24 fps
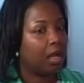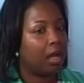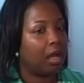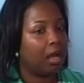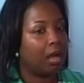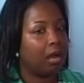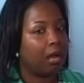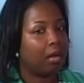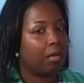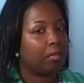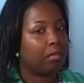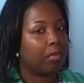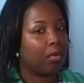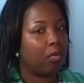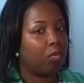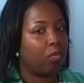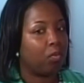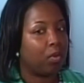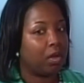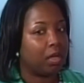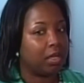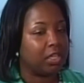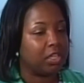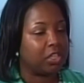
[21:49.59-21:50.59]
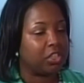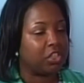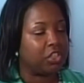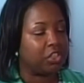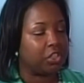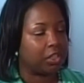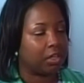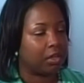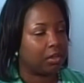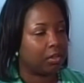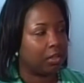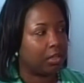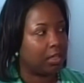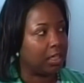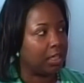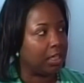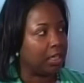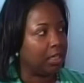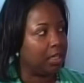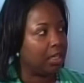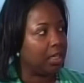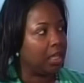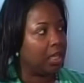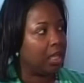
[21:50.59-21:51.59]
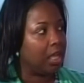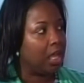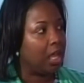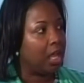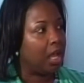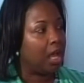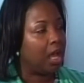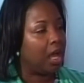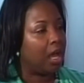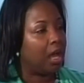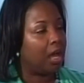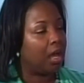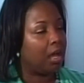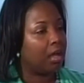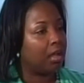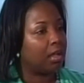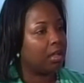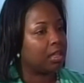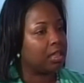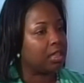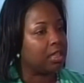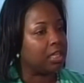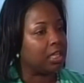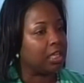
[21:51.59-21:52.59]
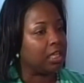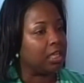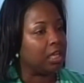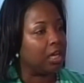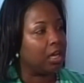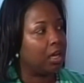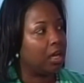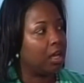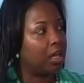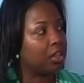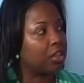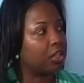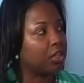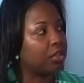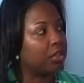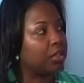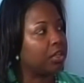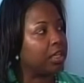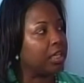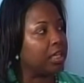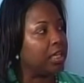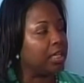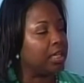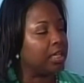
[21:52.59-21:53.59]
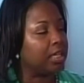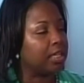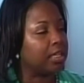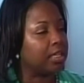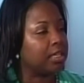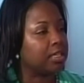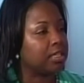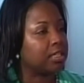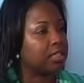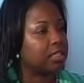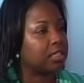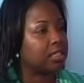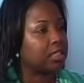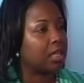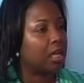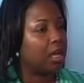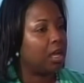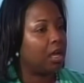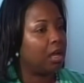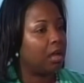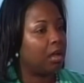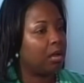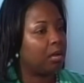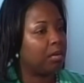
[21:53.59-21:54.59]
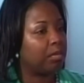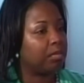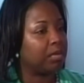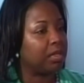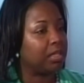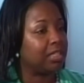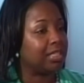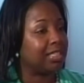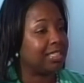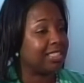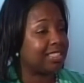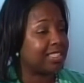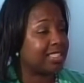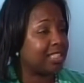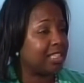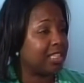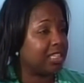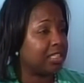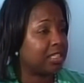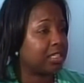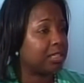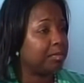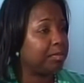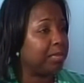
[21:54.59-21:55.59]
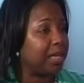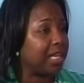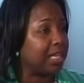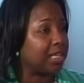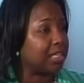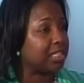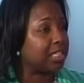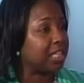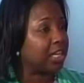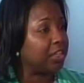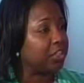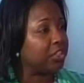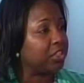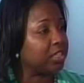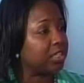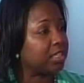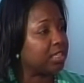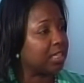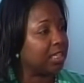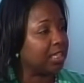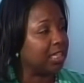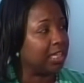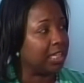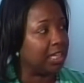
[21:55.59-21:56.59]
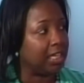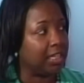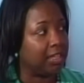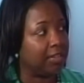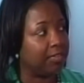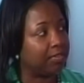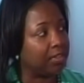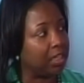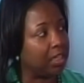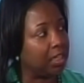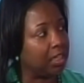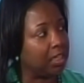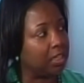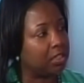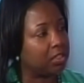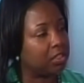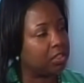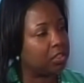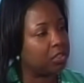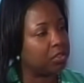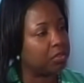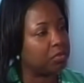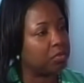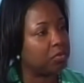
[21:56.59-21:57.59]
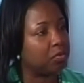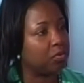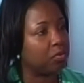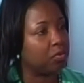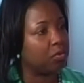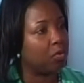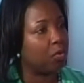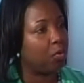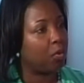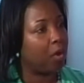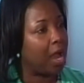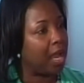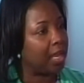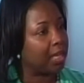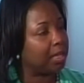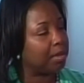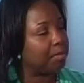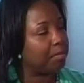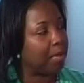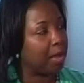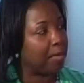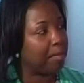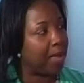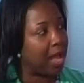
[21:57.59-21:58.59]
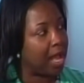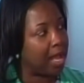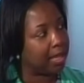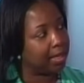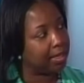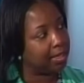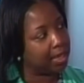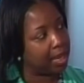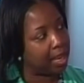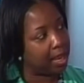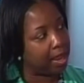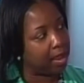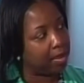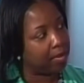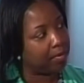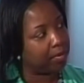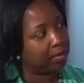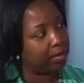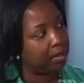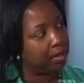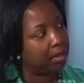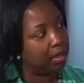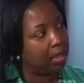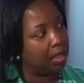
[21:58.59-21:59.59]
One is journaling. The other is listening to meditations in the evening to quiet my mind down.